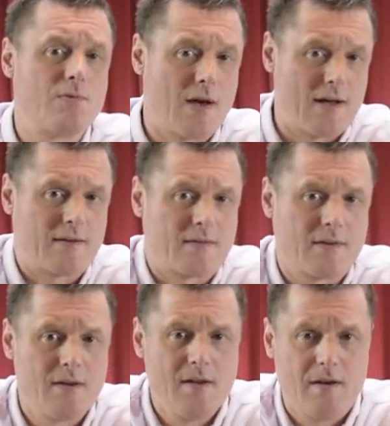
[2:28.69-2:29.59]
that.
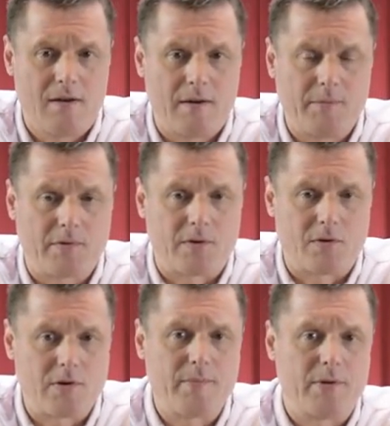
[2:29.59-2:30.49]
I'm not a
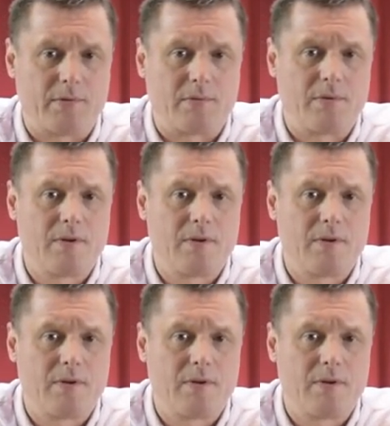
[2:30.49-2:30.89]
criminal.